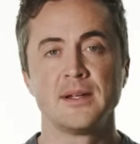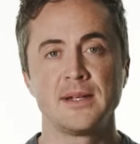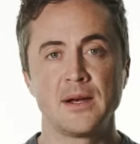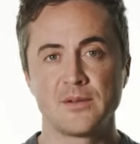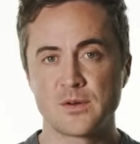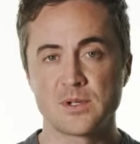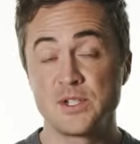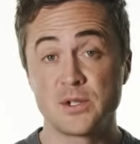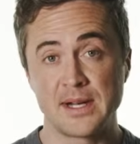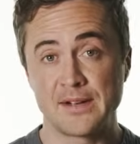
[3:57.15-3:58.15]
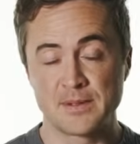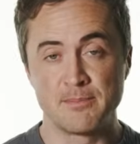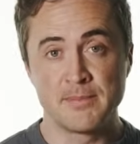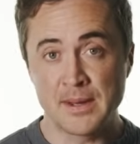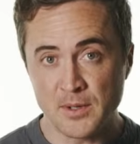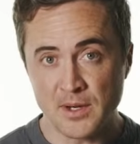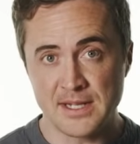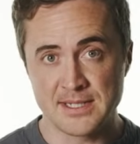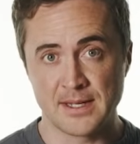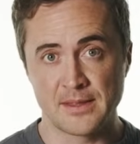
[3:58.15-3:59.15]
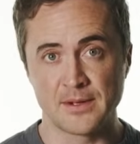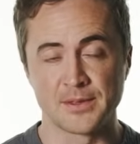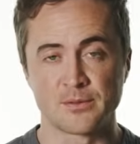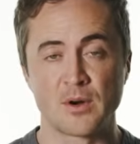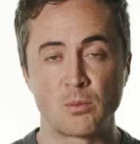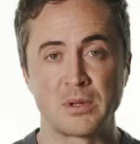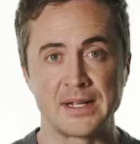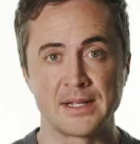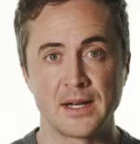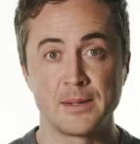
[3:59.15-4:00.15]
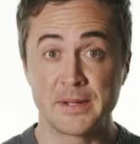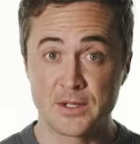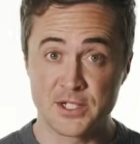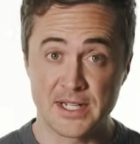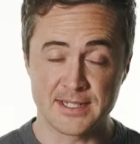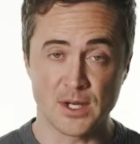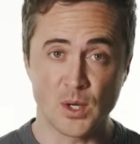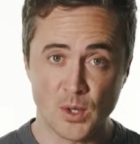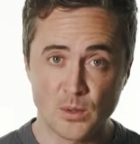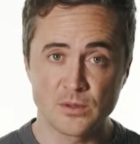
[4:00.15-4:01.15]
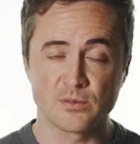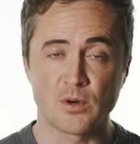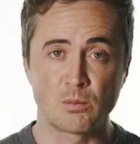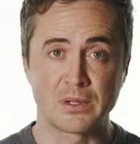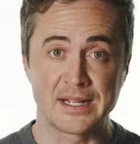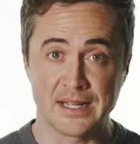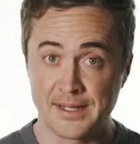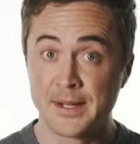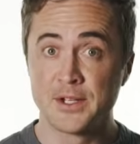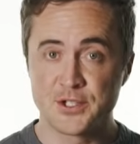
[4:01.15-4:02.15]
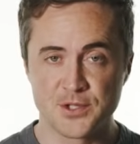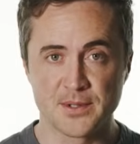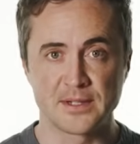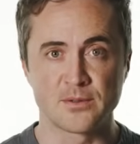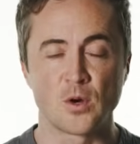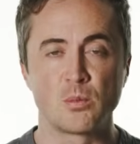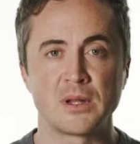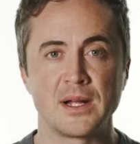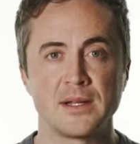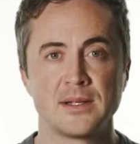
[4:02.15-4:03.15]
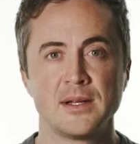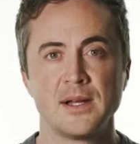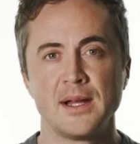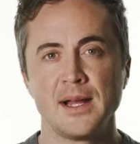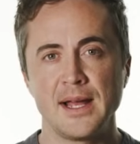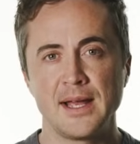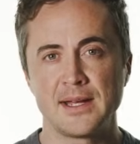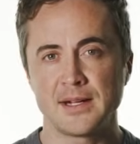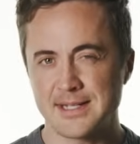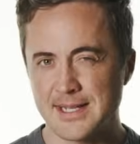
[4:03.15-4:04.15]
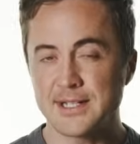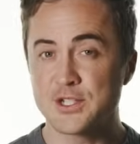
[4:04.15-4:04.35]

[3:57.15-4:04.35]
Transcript: Now, of course, you don't have to memorize anything on the roleplay card because you get to hold the roleplay card during the roleplay. And I say